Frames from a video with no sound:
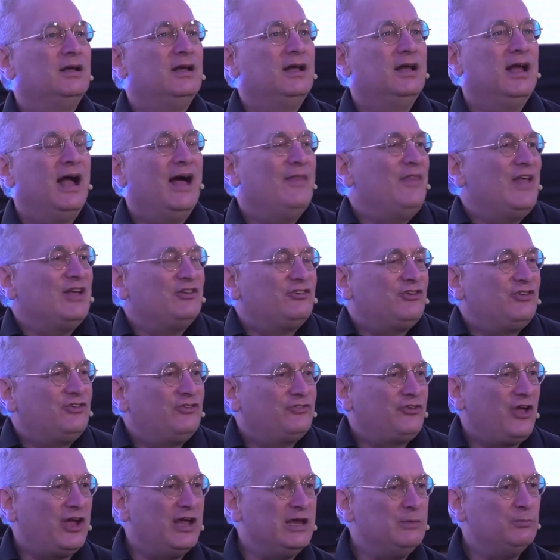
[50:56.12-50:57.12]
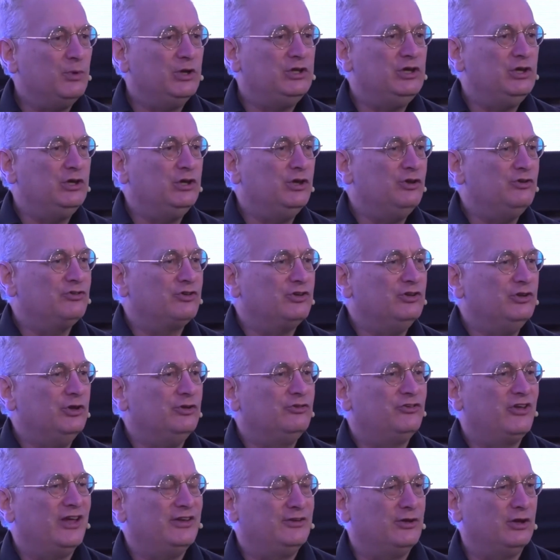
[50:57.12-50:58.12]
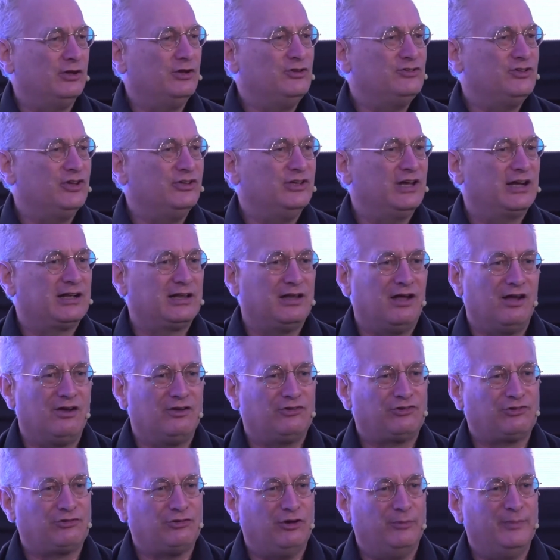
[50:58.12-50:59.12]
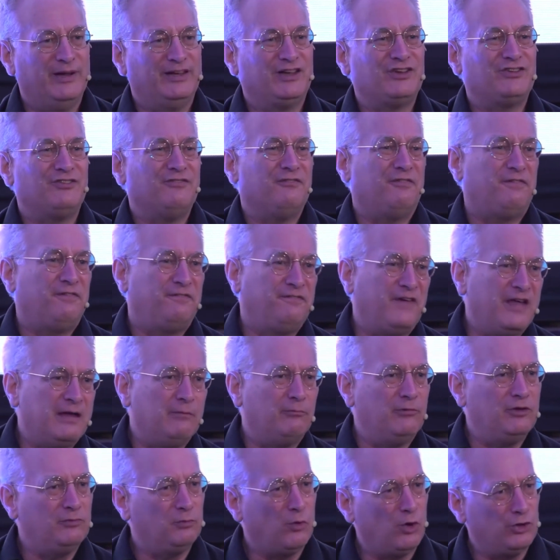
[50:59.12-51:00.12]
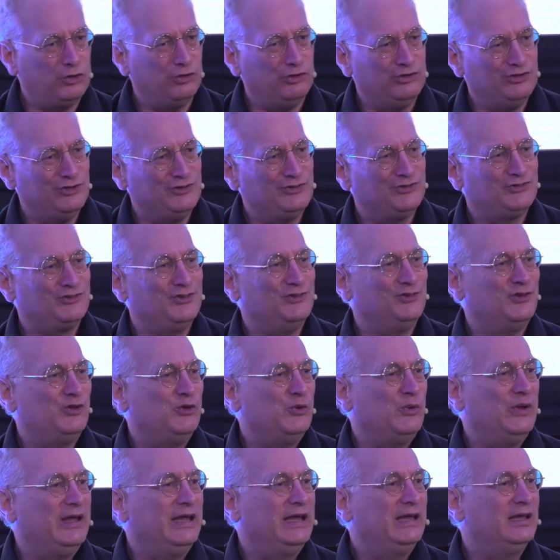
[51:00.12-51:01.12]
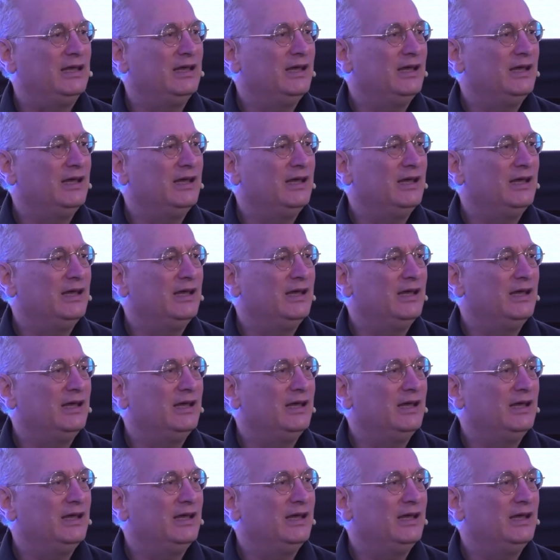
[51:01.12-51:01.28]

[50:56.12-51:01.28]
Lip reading: And that's the same when you use new technology in the classroom. It doesn't fit with what you're used to doing.